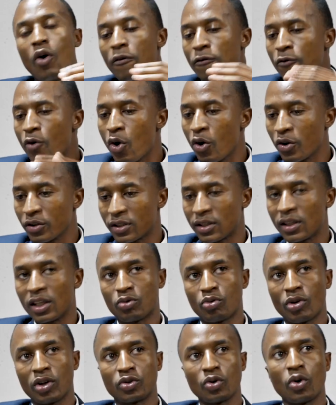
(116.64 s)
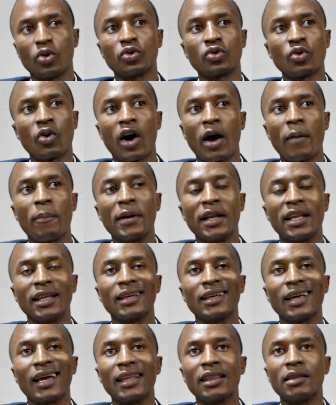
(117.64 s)
of course, this was also
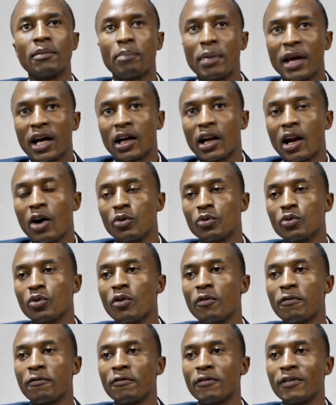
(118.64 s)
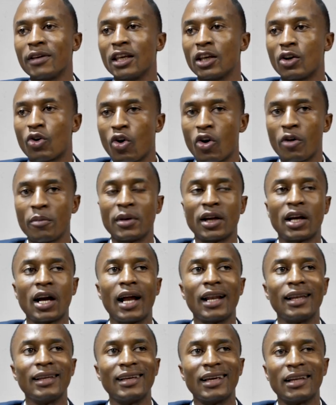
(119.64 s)
happening at the background of
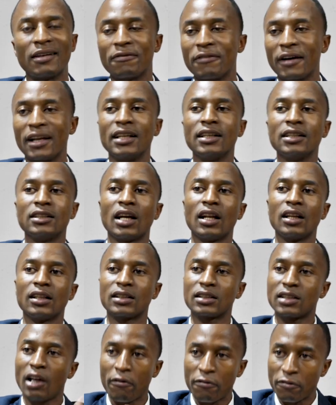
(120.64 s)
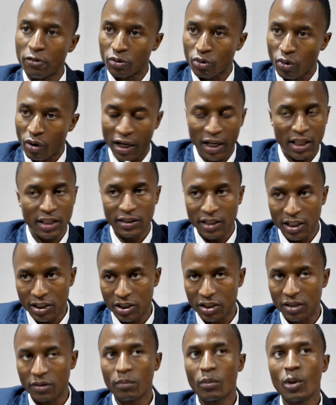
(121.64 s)
economically and financially stifled
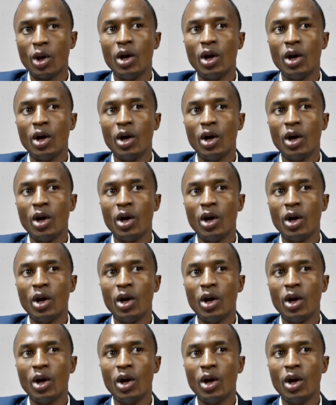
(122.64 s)
organization.